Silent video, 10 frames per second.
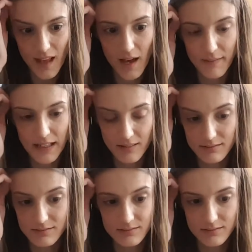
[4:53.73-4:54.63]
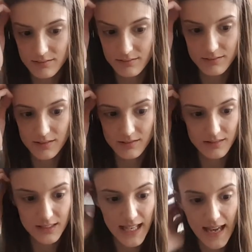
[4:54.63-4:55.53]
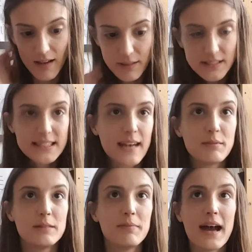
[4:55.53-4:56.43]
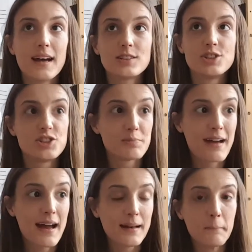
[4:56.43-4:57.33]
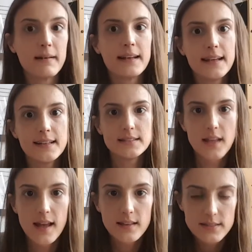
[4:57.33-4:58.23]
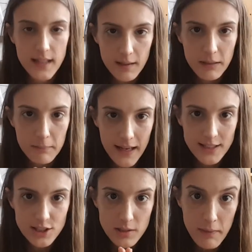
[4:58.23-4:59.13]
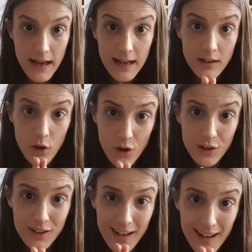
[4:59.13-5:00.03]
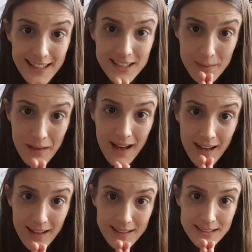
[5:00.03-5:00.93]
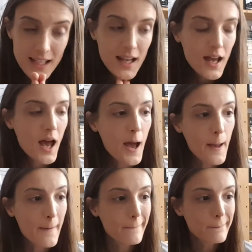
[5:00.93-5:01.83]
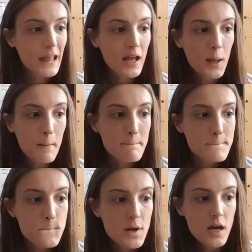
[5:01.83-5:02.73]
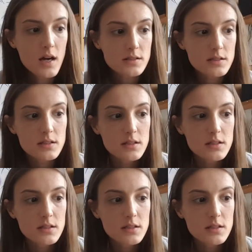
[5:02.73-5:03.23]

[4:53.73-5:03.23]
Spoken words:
I mean, yeah, take me back to Japan, please. take me back to Japan. Onegai shimasu. But